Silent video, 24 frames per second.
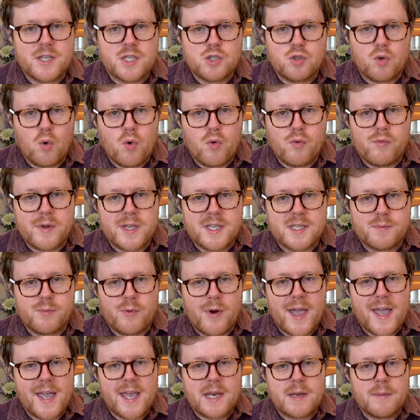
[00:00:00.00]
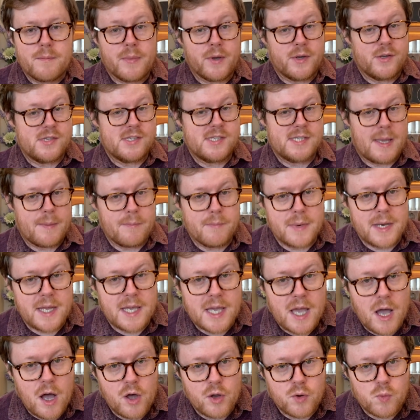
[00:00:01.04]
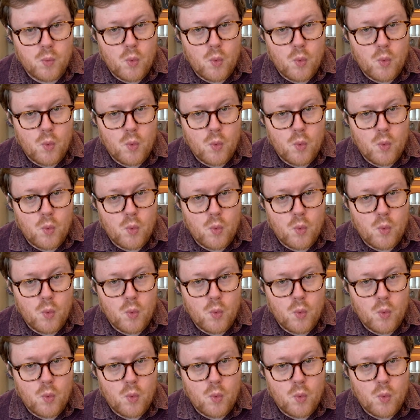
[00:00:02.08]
door resprayed because somebody can't